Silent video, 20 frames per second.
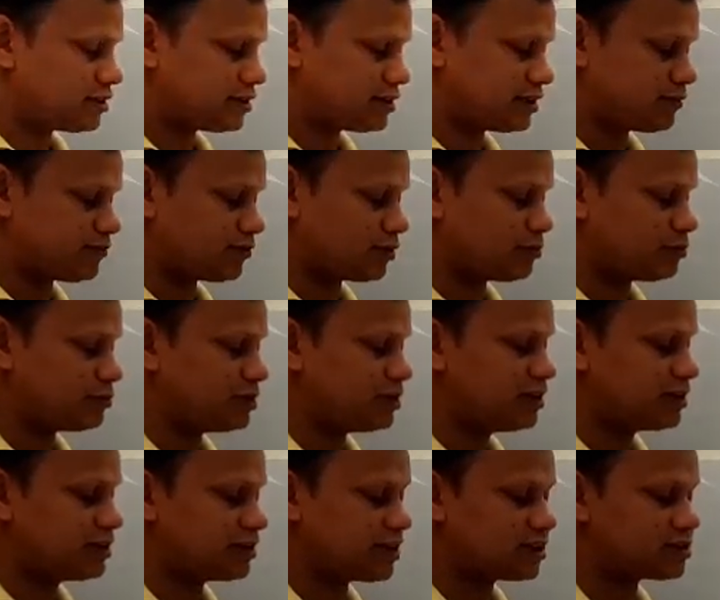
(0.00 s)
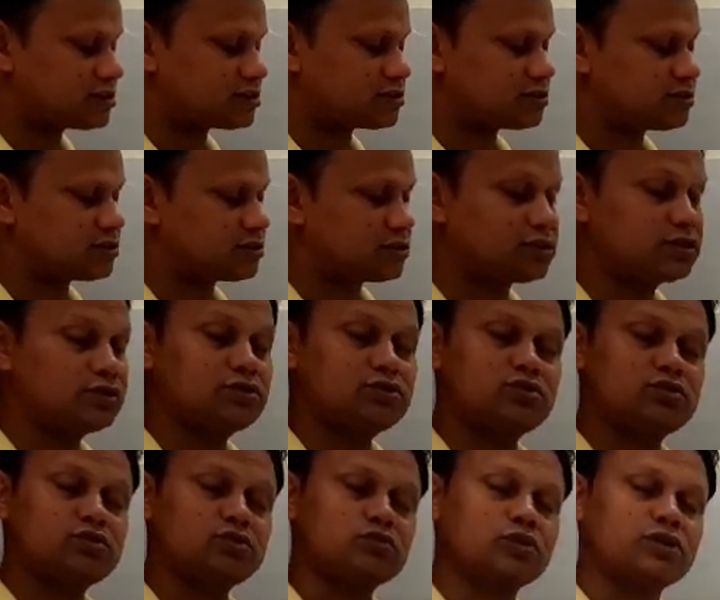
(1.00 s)
Then from B it takes turn
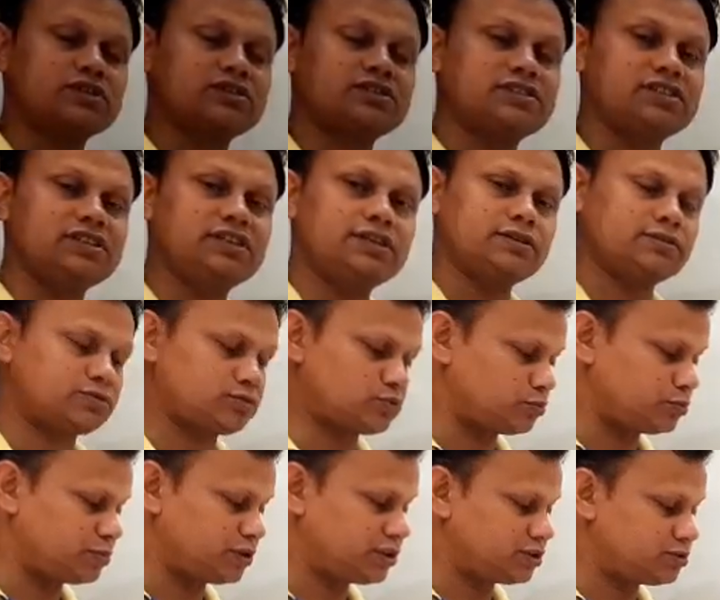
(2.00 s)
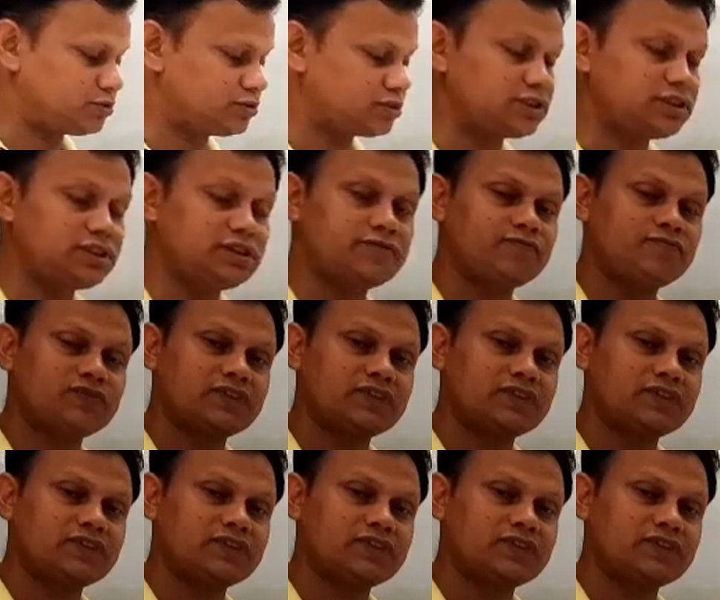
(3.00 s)
towards C, so B to C,